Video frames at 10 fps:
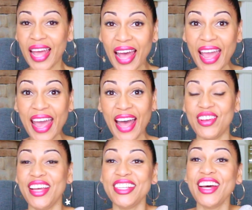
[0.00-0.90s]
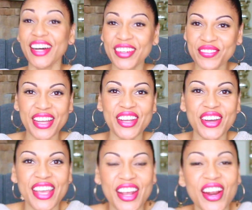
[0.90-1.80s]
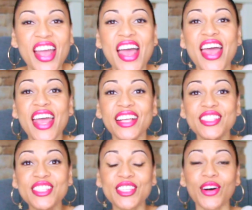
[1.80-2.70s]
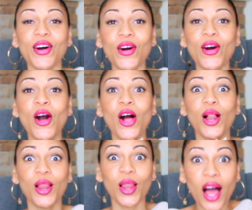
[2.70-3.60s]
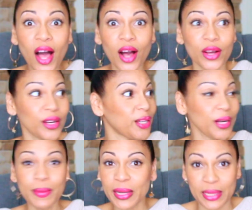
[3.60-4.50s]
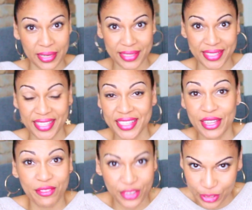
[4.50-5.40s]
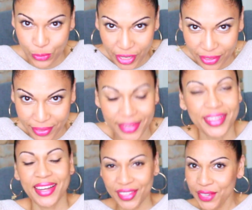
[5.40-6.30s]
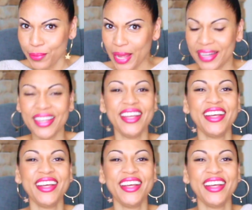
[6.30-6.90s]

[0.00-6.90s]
I haven't done a video here in so long. Oh my goodness, it feels weird a little bit.